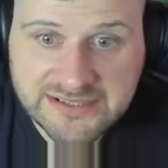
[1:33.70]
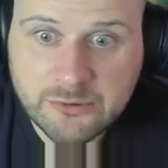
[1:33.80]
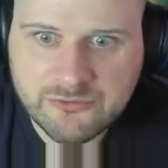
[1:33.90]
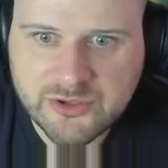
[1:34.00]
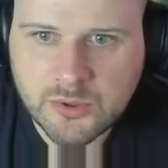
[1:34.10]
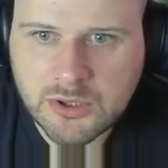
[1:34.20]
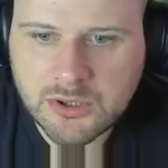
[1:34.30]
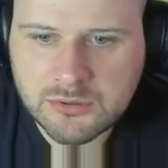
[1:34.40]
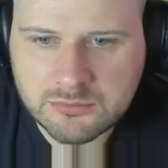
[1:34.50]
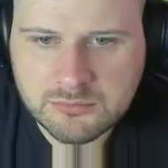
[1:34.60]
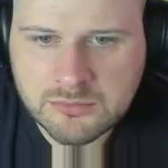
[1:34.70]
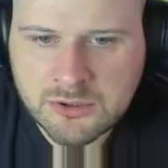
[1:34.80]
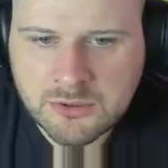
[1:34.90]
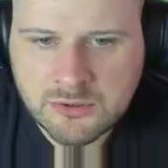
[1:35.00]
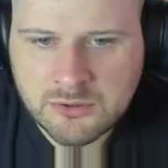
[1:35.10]
ideal if you are
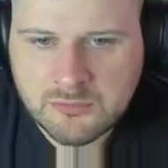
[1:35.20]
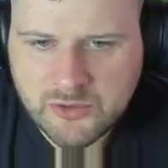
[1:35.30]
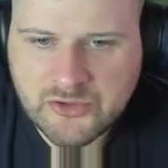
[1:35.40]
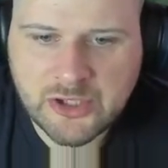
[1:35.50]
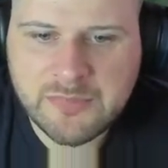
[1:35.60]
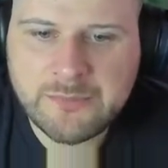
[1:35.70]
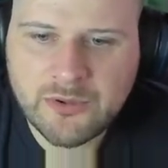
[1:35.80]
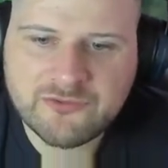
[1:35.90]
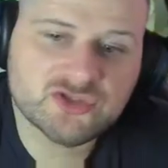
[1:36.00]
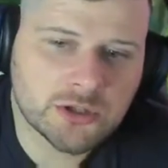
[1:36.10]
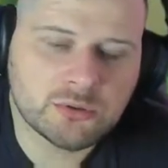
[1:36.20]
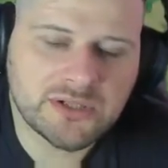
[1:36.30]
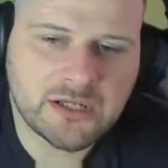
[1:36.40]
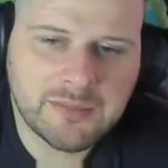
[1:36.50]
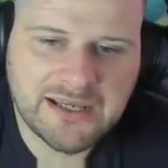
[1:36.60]
because I know people have struggled
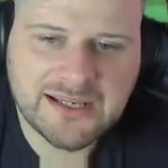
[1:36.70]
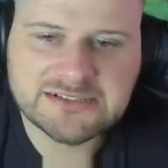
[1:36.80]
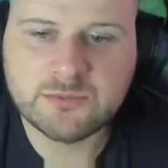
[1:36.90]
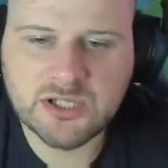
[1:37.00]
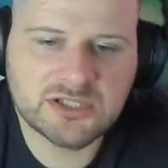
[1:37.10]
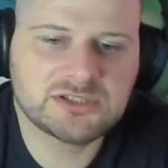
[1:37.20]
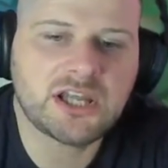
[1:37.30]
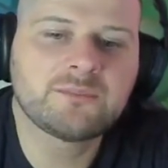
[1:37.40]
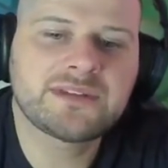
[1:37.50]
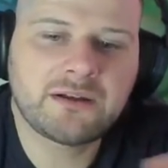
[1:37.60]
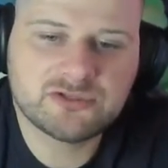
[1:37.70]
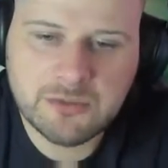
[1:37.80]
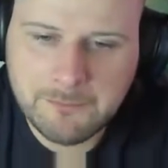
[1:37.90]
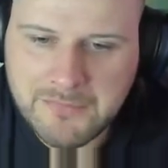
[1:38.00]
in the past. So we're going to come down to the